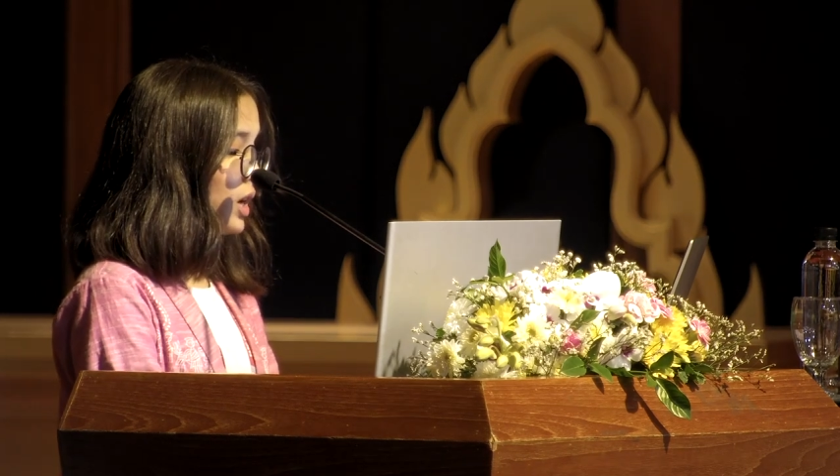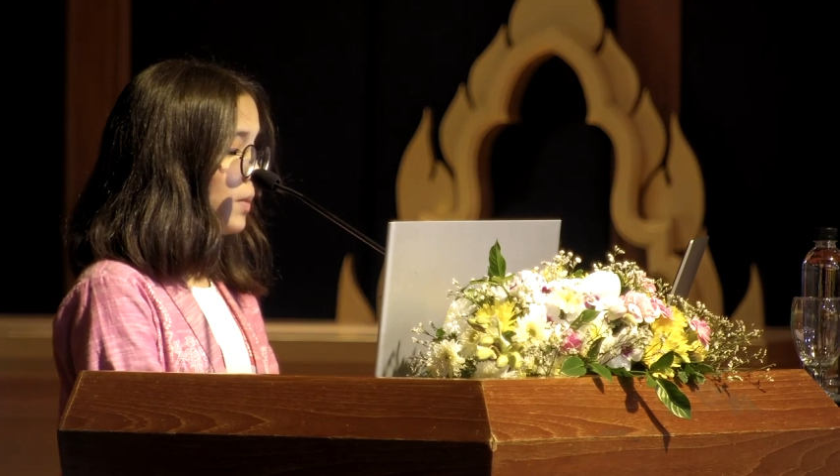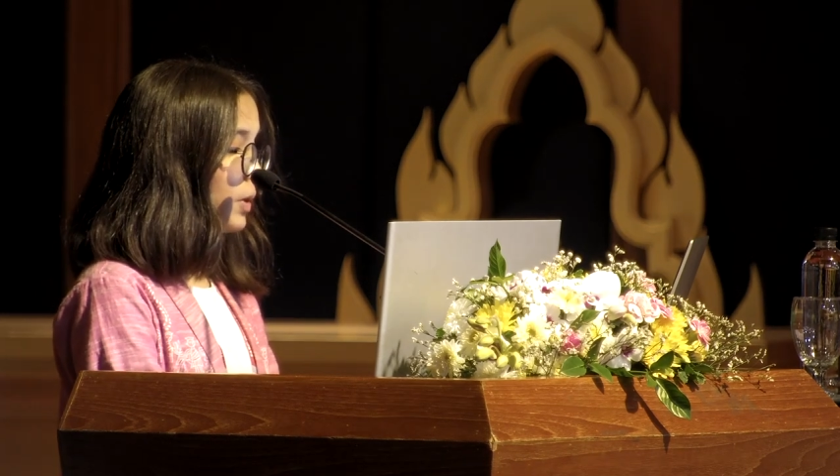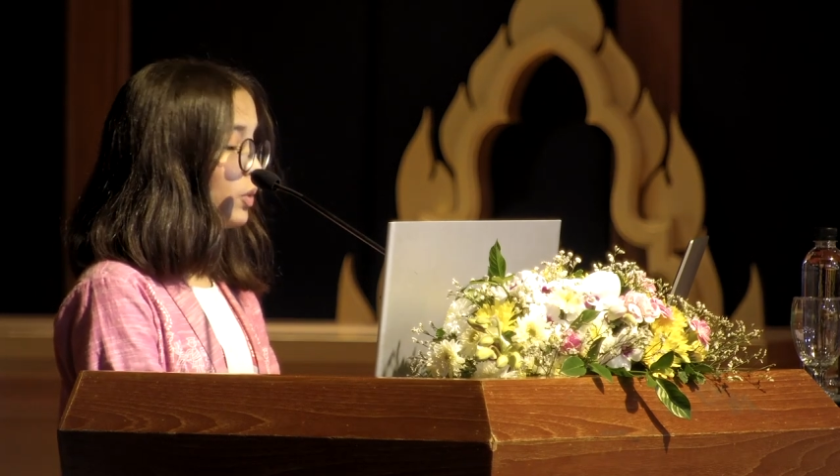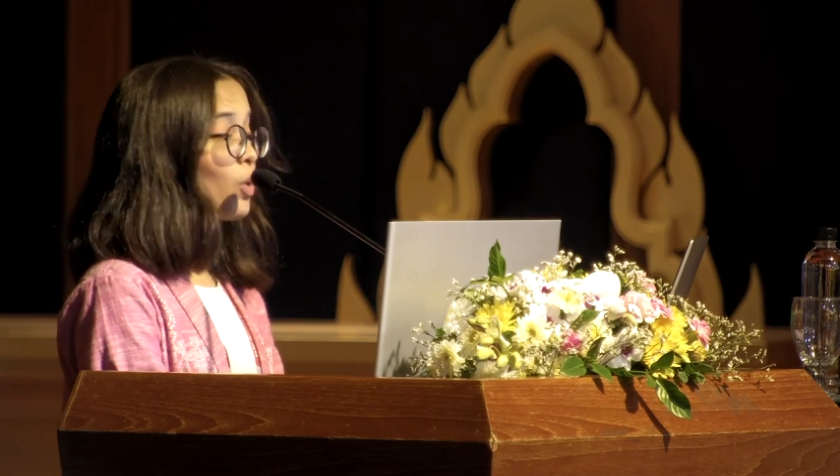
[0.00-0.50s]

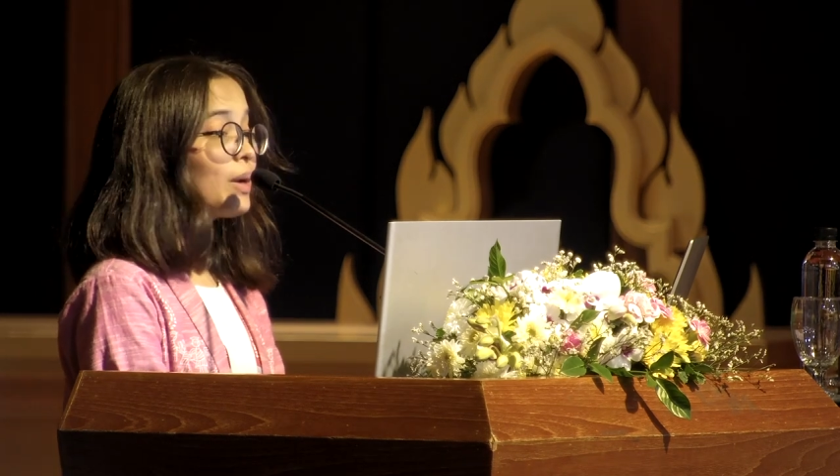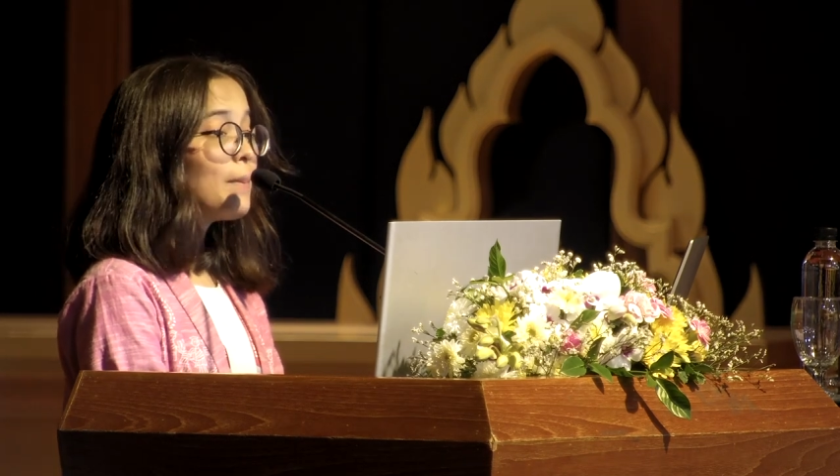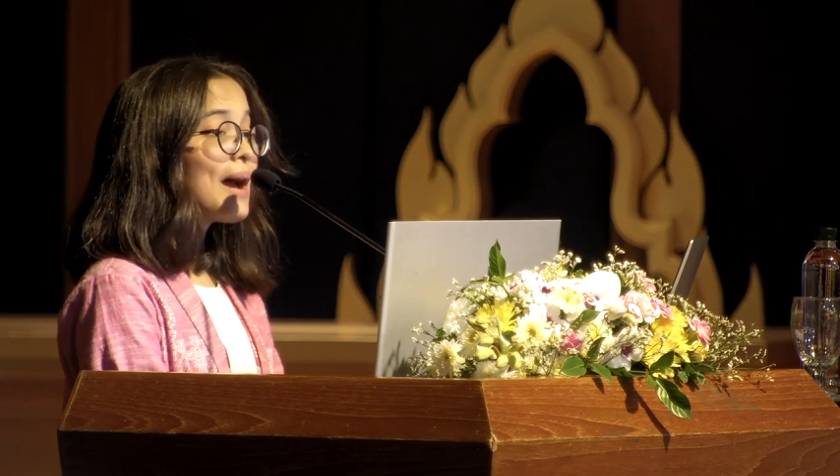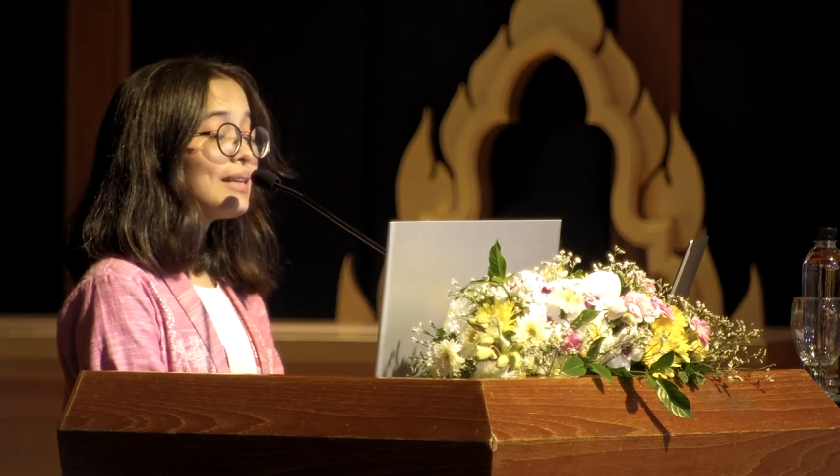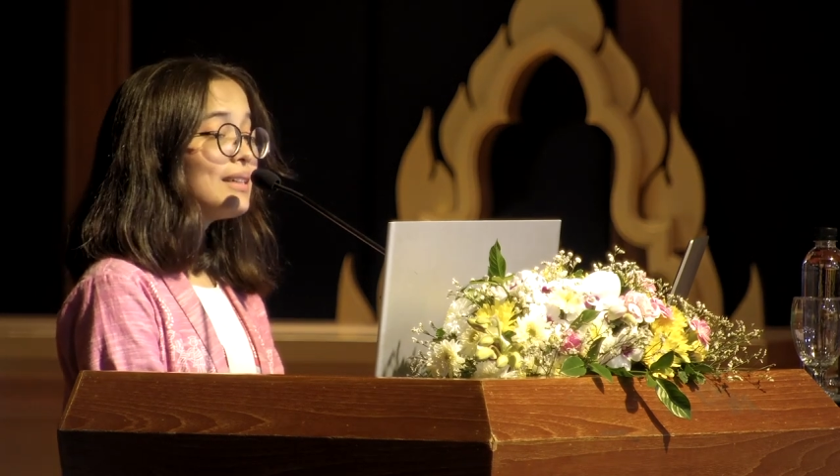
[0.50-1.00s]
But what
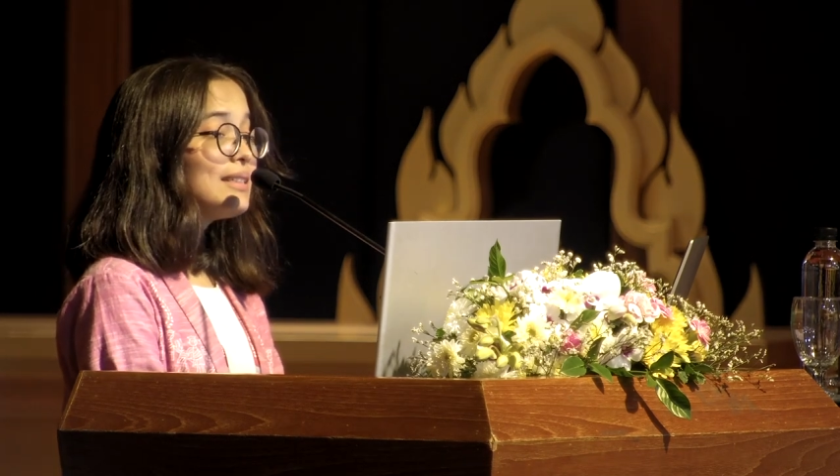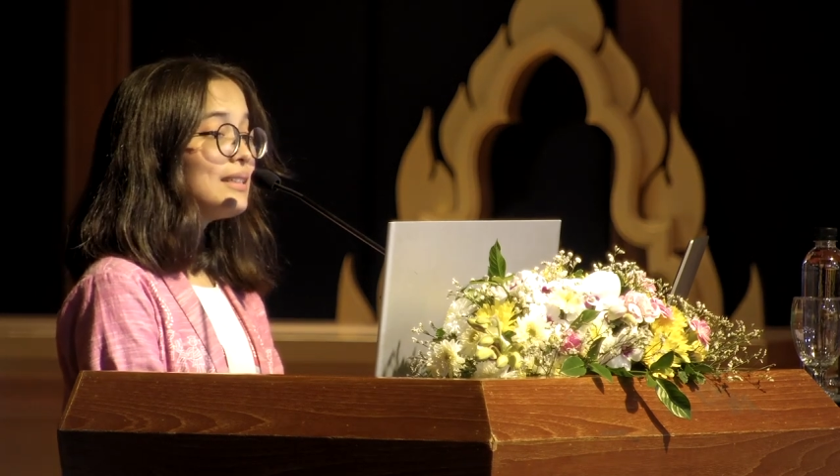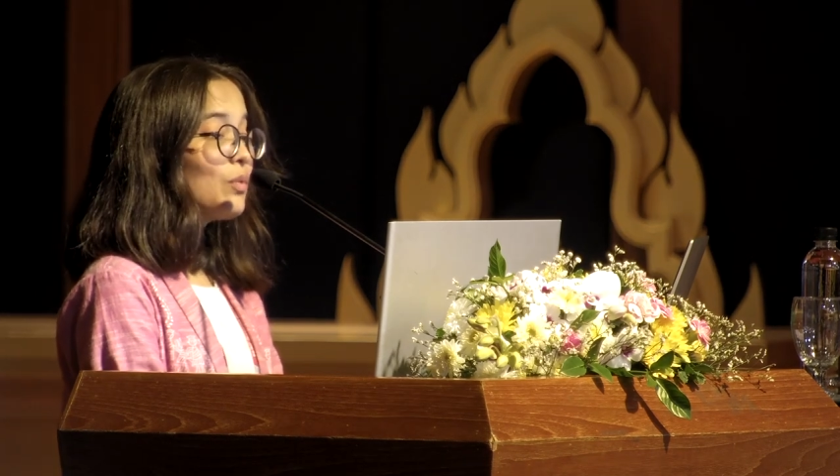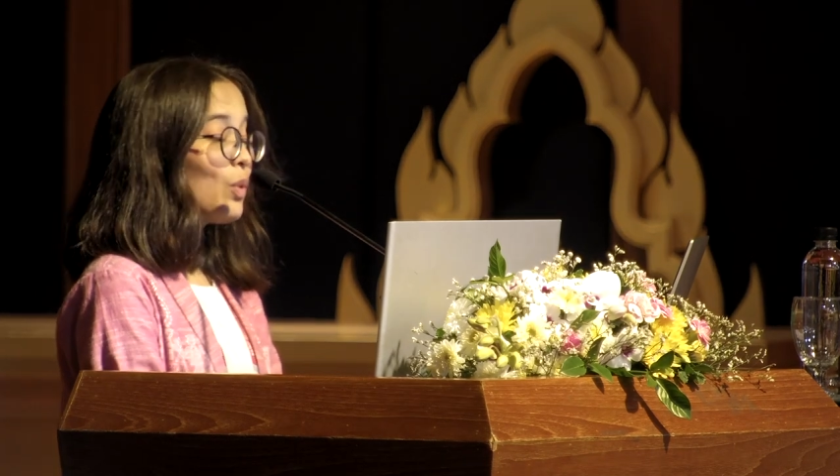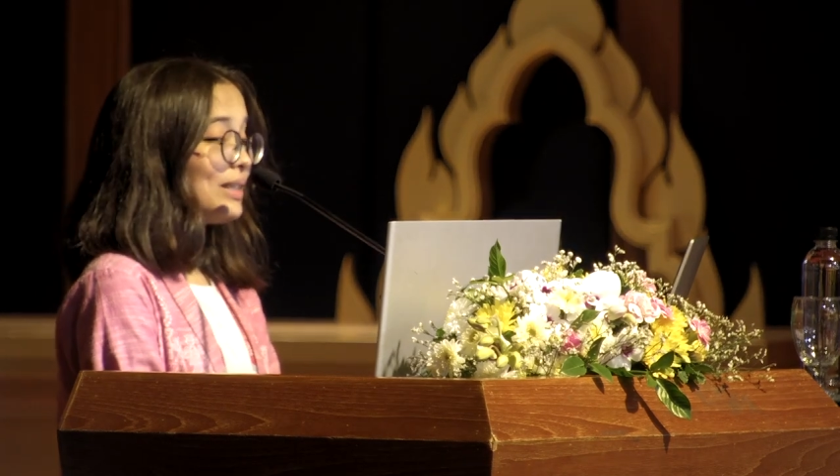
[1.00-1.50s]

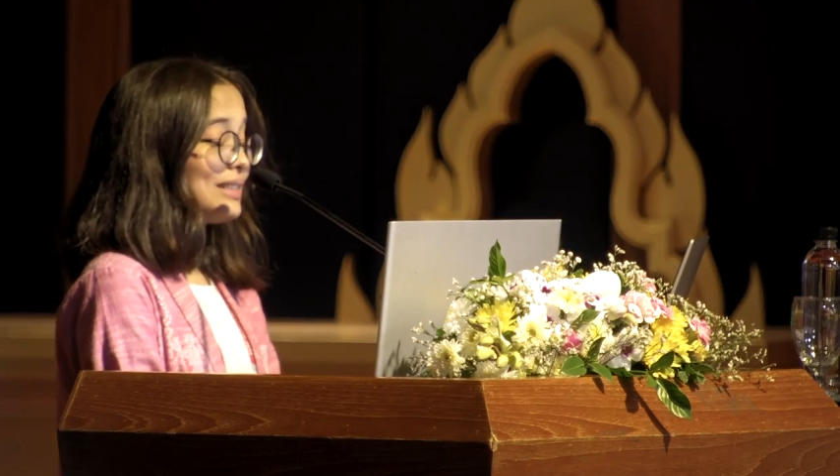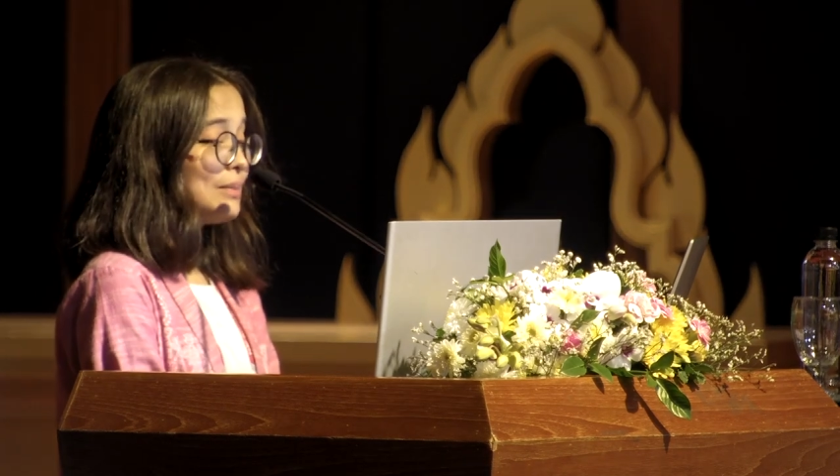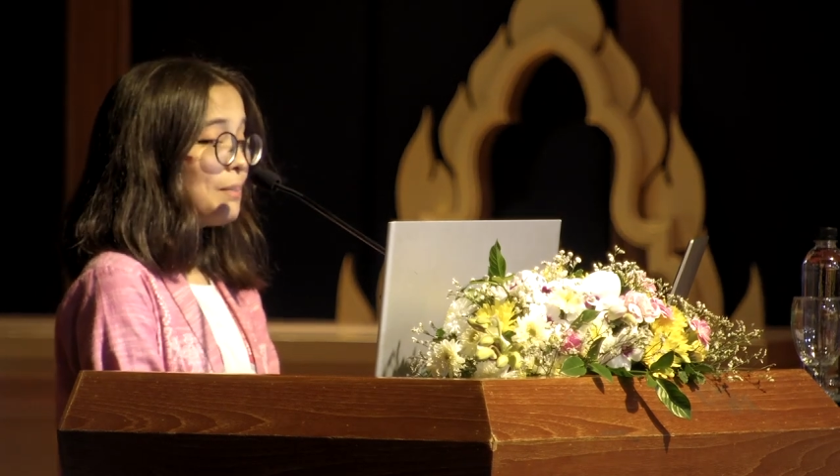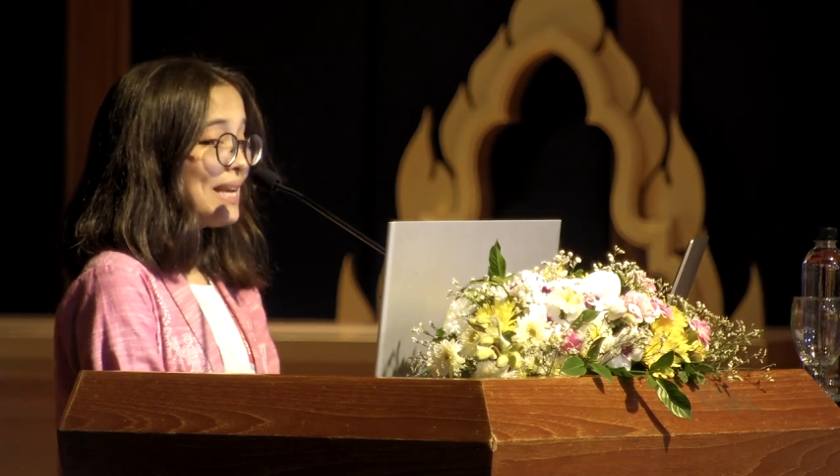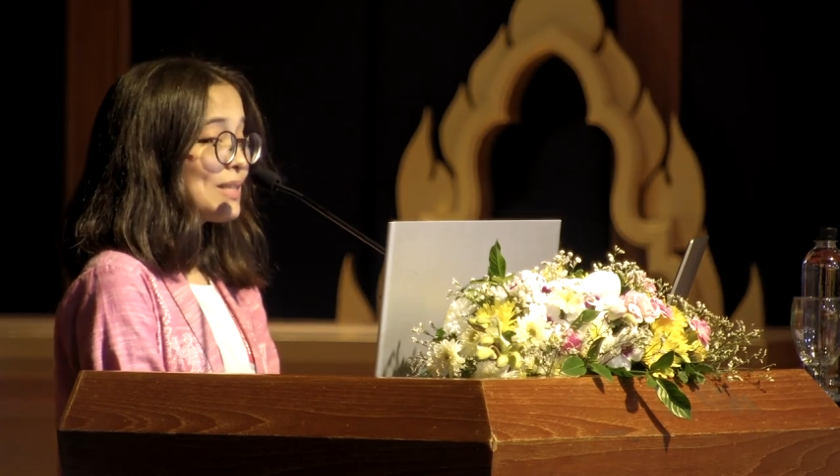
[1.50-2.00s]

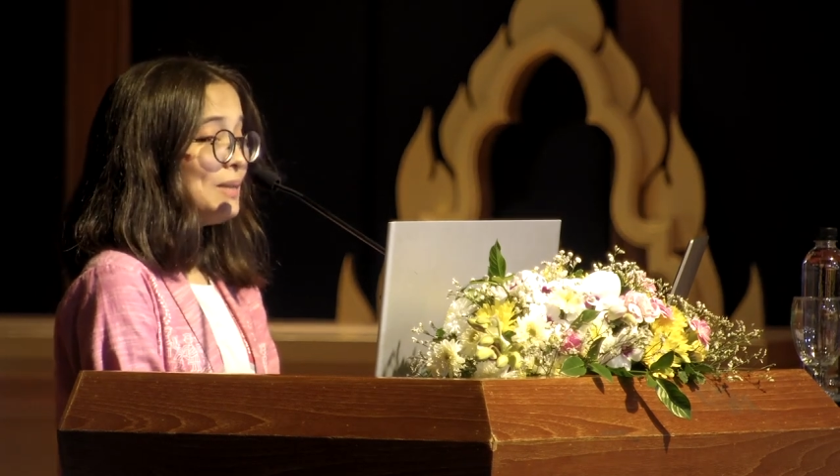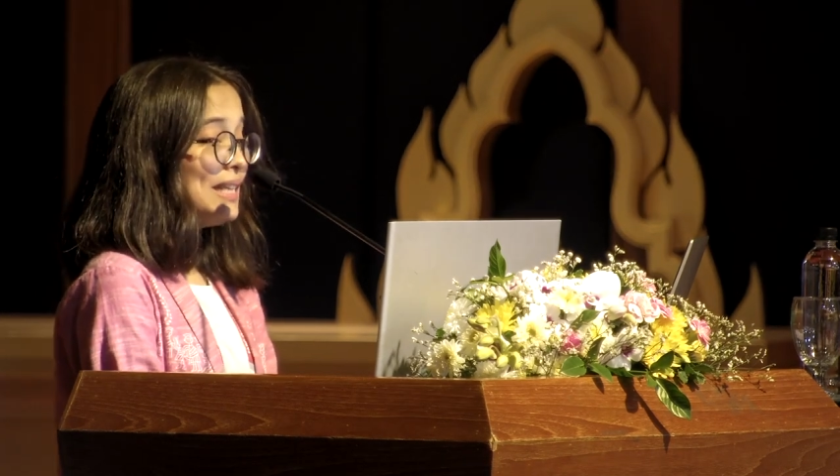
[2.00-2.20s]
makes me